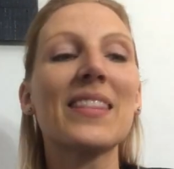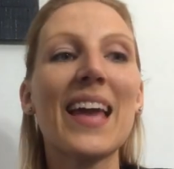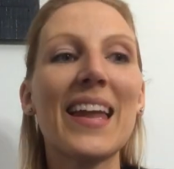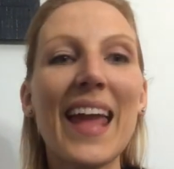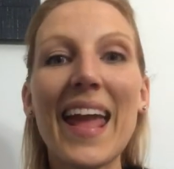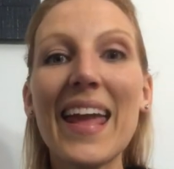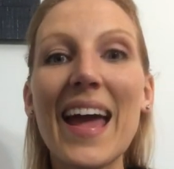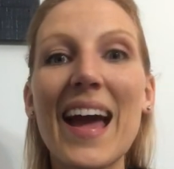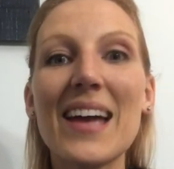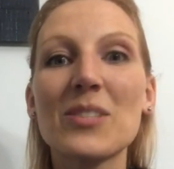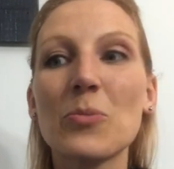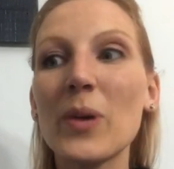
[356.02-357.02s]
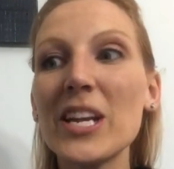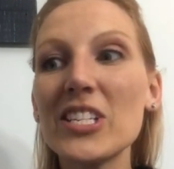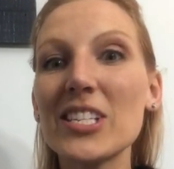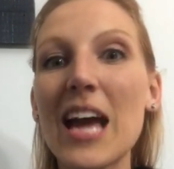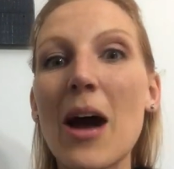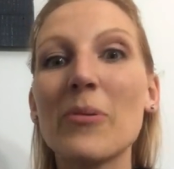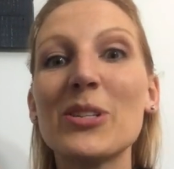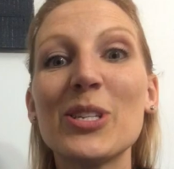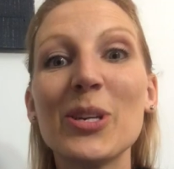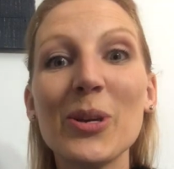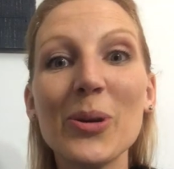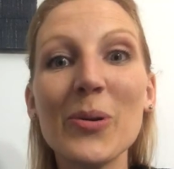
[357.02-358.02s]
that Ahaz reached out
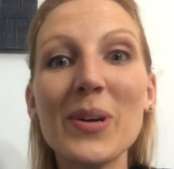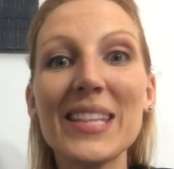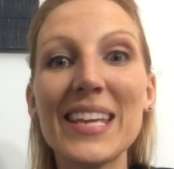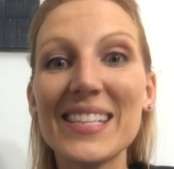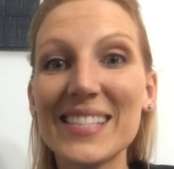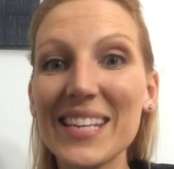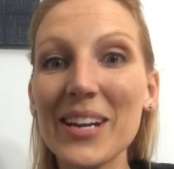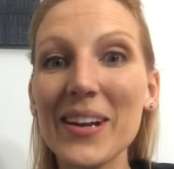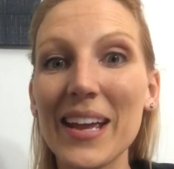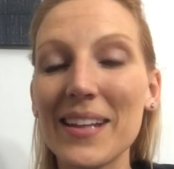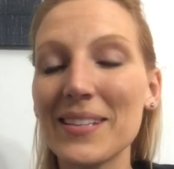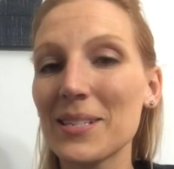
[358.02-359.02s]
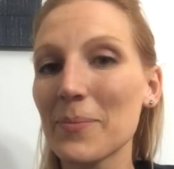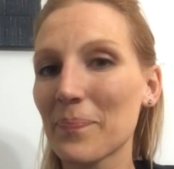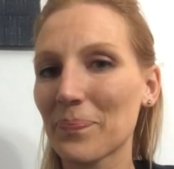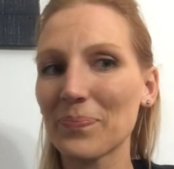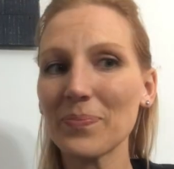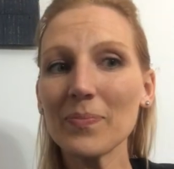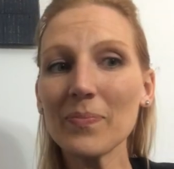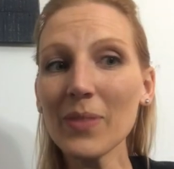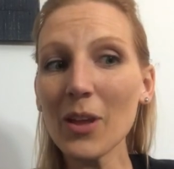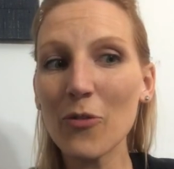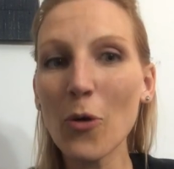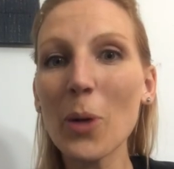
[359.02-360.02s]
to the Assyrians
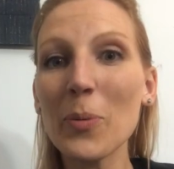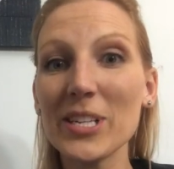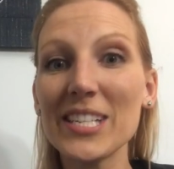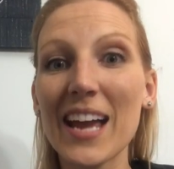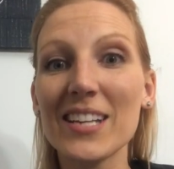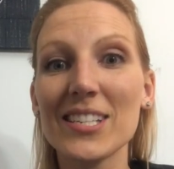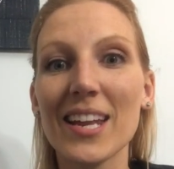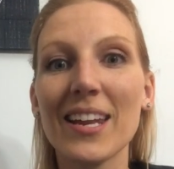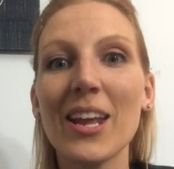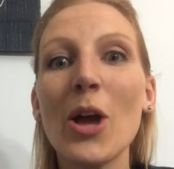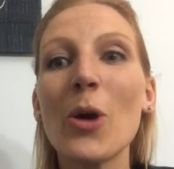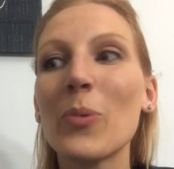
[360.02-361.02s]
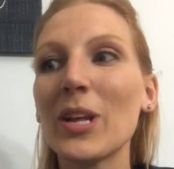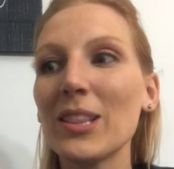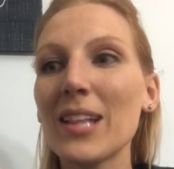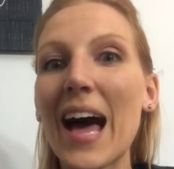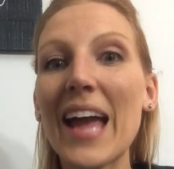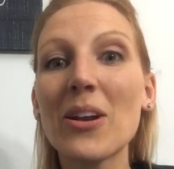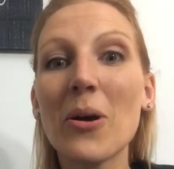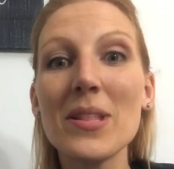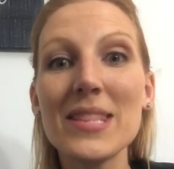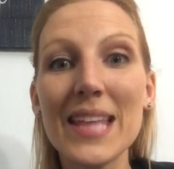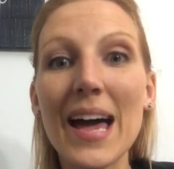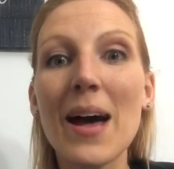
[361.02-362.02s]
for protection, relied
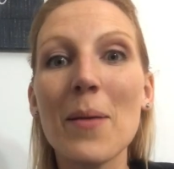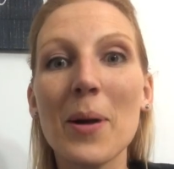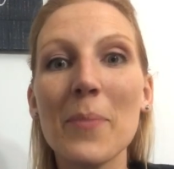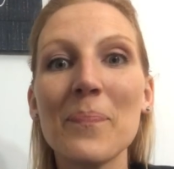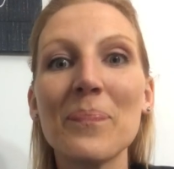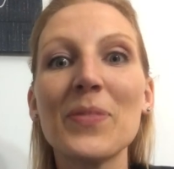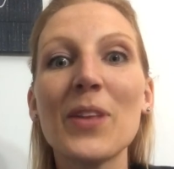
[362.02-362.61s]
on them